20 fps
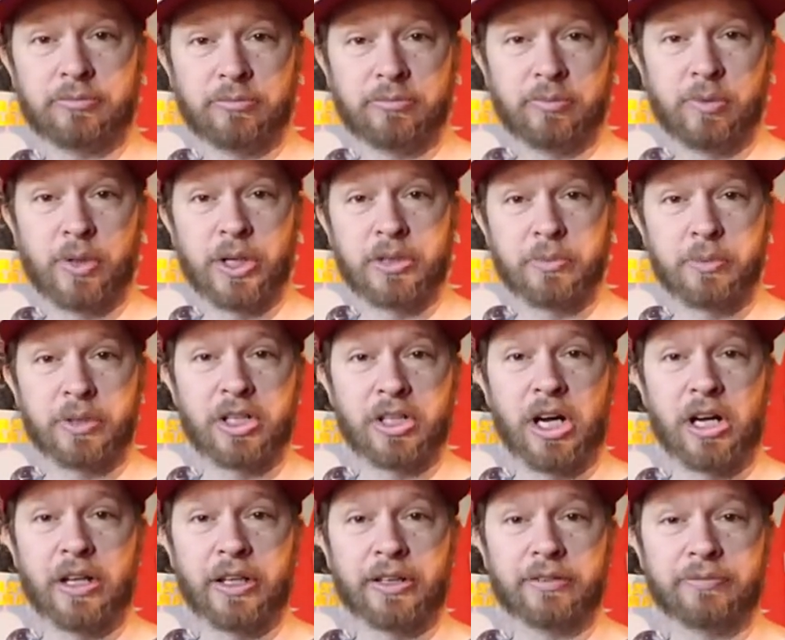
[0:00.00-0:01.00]

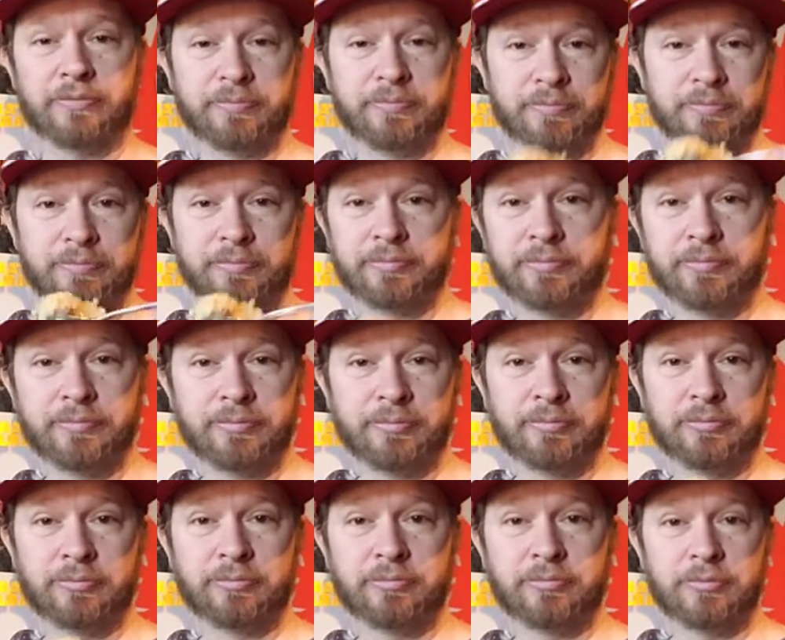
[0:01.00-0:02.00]
whatchamacallit?
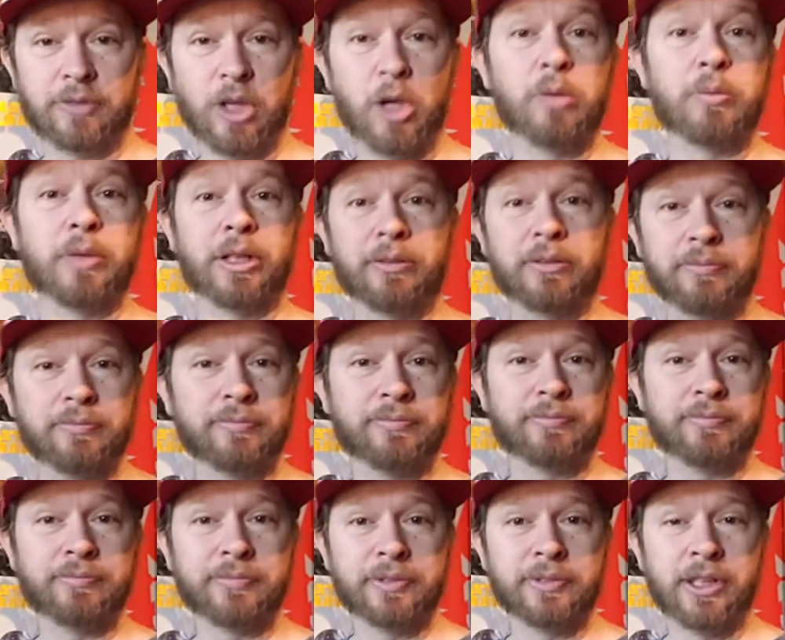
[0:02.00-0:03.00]
Oatmeal
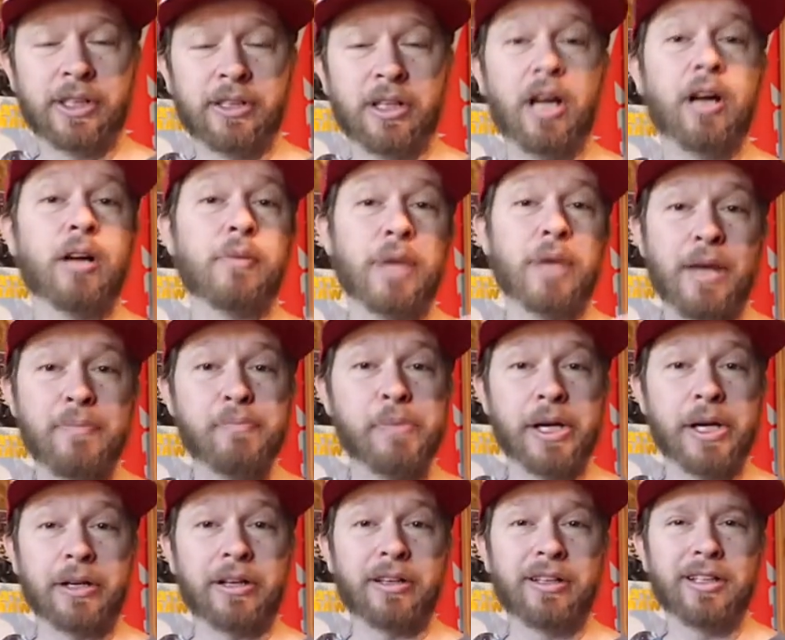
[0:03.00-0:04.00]
um, and
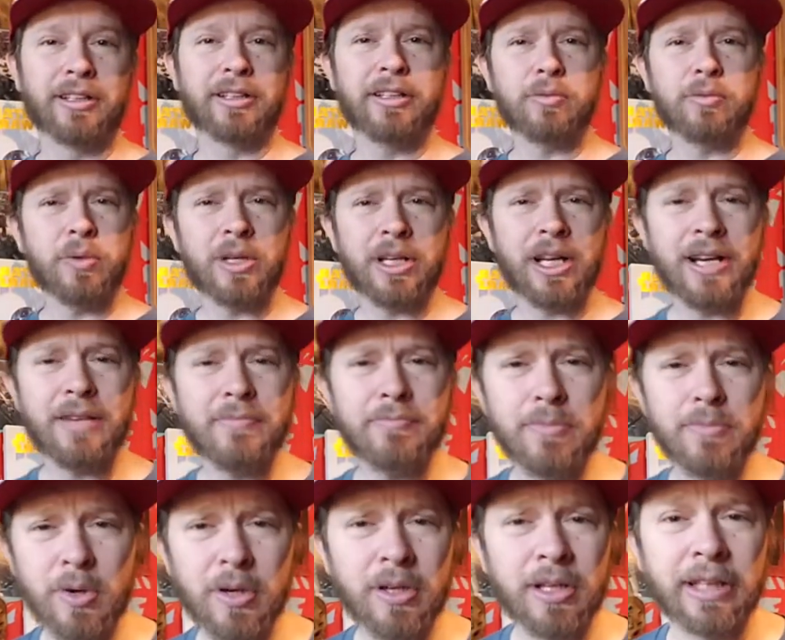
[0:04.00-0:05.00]
butter. Because what kind of
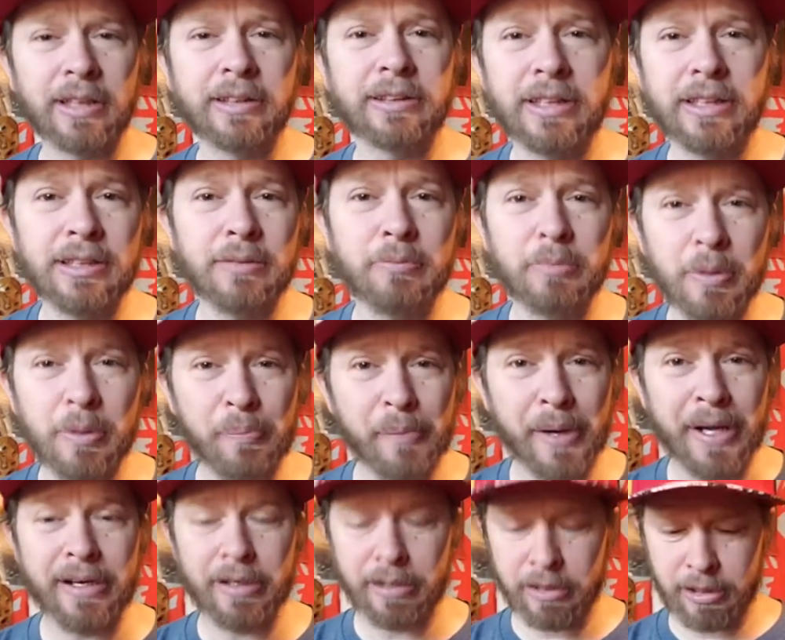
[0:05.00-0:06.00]
moron doesn't put
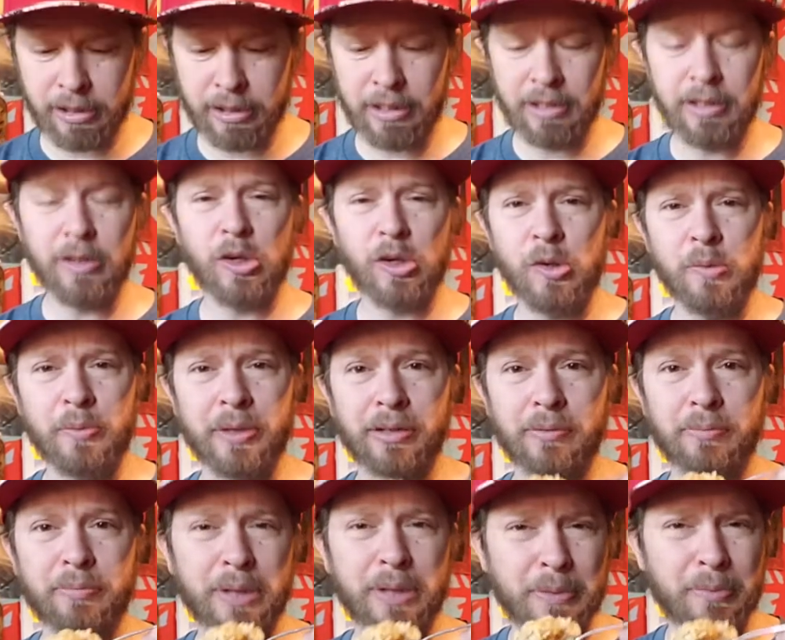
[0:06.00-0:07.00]
butter in their oatmeal?
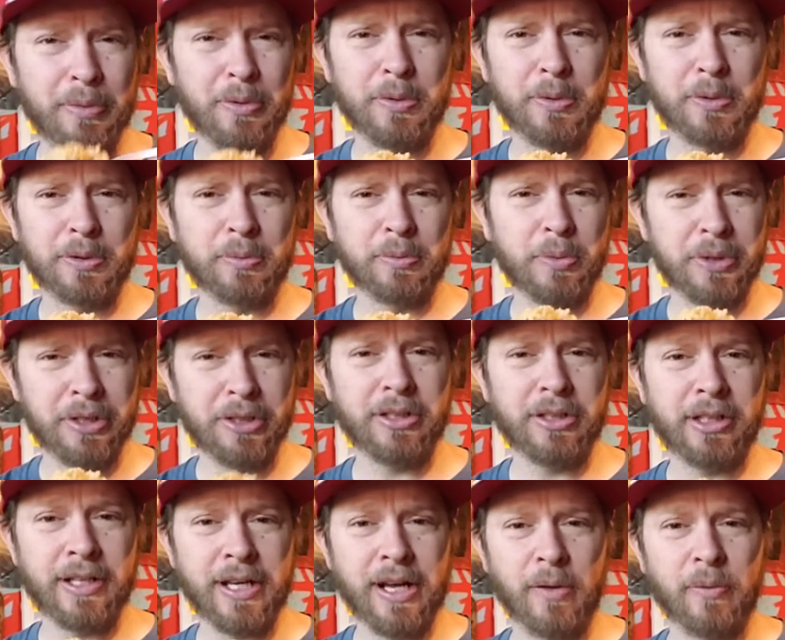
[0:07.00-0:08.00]
People were
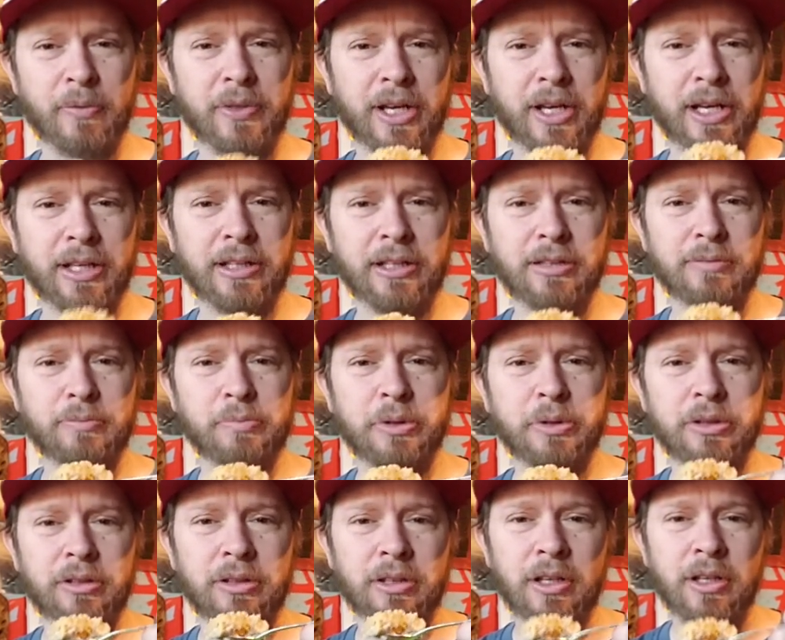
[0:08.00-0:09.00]
weirded out that I didn't
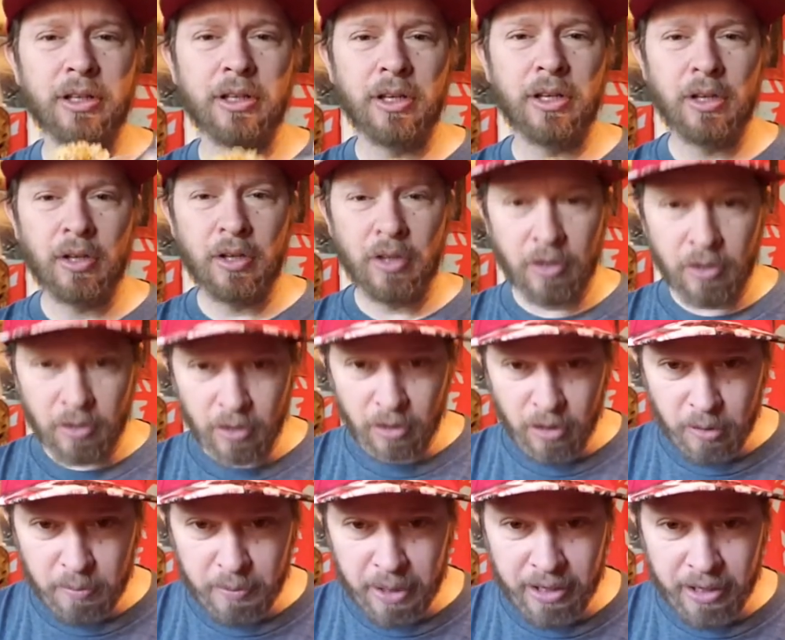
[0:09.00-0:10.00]
put.
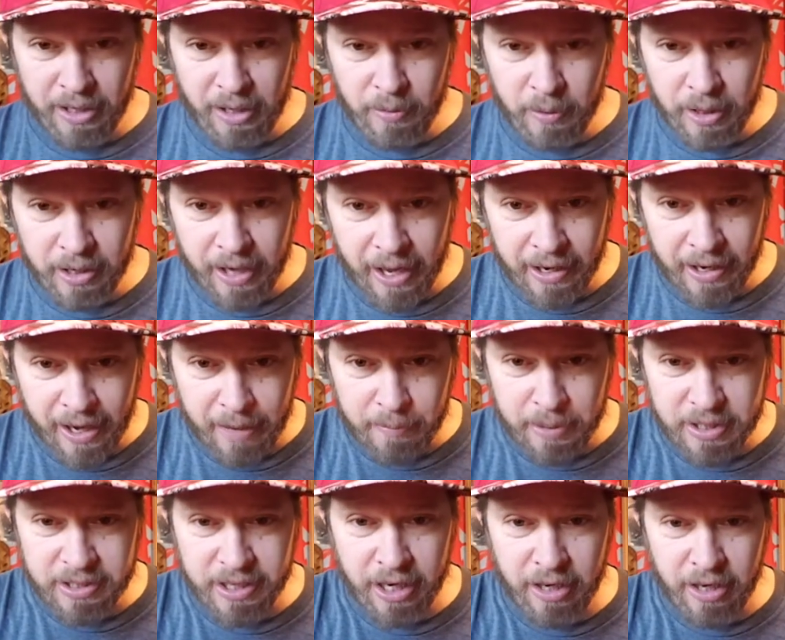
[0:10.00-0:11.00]
Oh man, that redhead had me
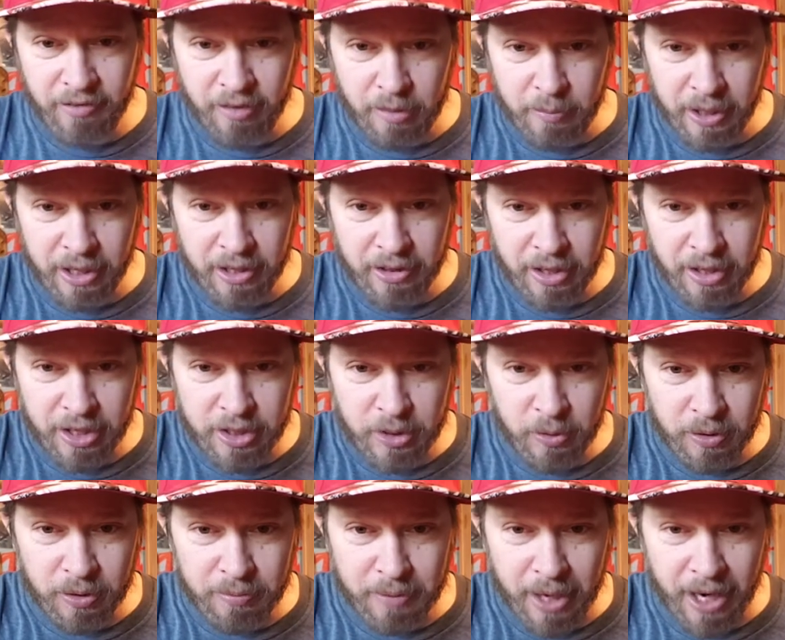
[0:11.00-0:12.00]
scared for a minute. Thought you
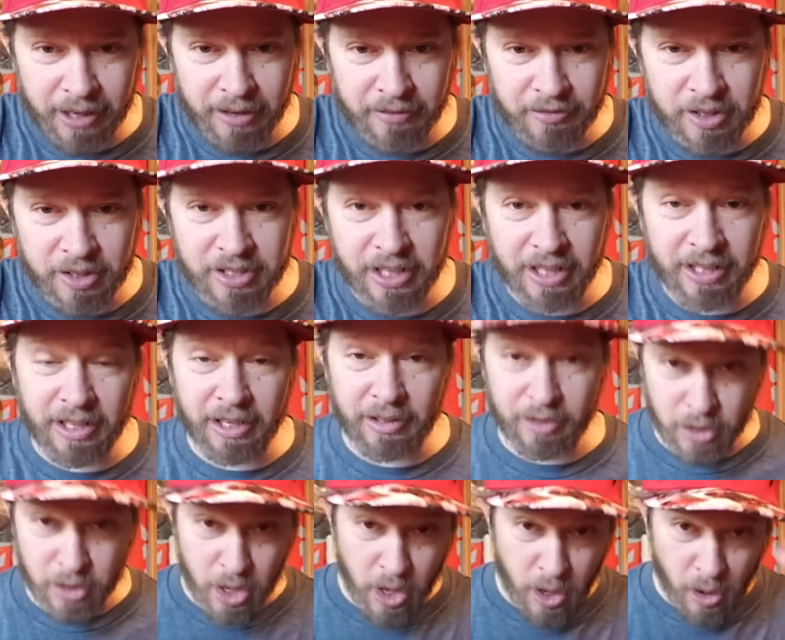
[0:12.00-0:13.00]
were MAGA for a second there.
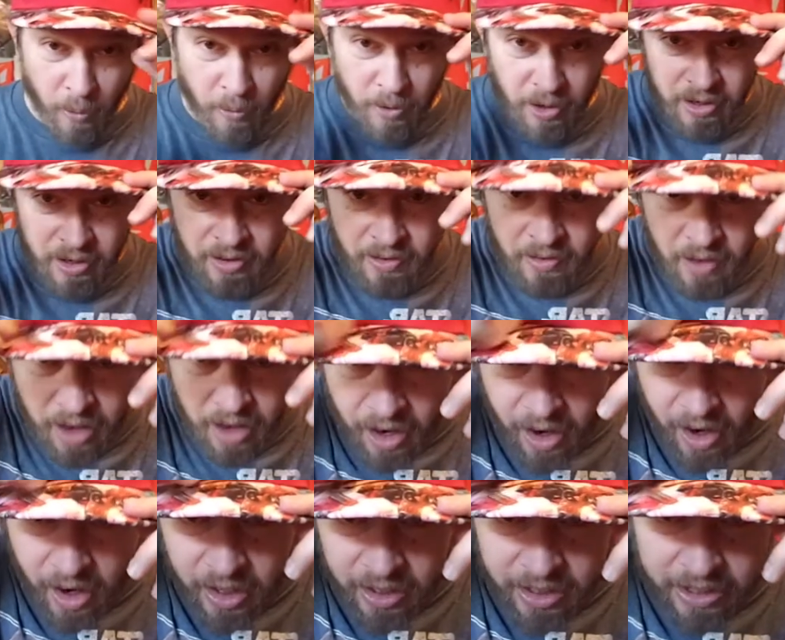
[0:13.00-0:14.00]
No,
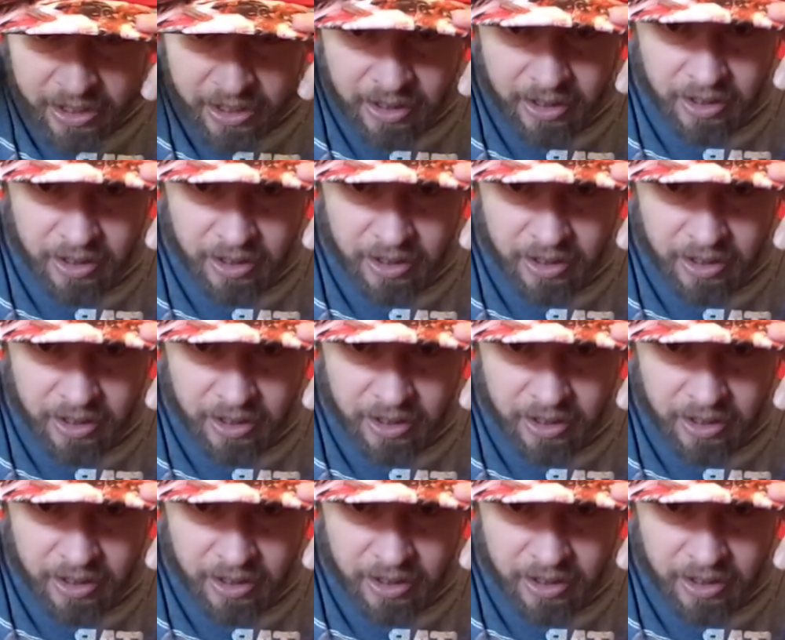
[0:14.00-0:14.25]
Harley